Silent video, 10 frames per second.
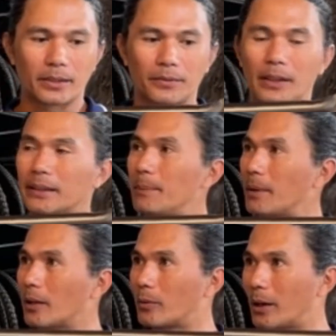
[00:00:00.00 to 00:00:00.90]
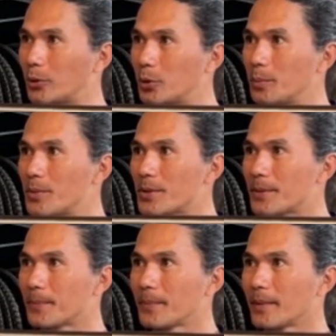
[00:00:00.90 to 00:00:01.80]
of the typical round tubes.
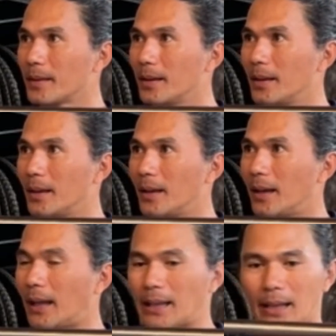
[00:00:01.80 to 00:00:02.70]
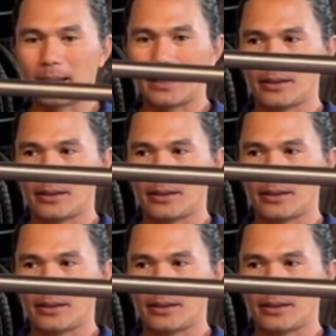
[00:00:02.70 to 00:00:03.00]
And then